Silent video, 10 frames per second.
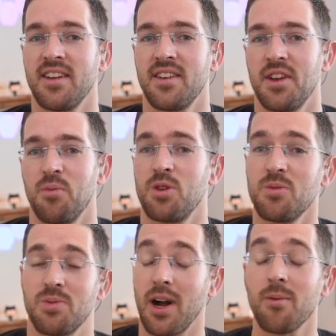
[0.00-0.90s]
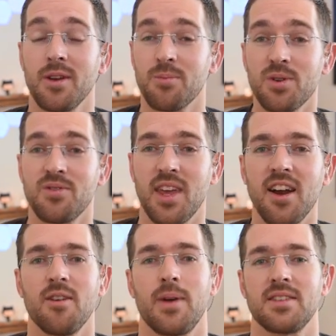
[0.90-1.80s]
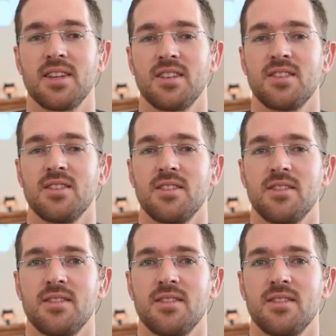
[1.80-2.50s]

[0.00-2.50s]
it, we should probably improve the error message.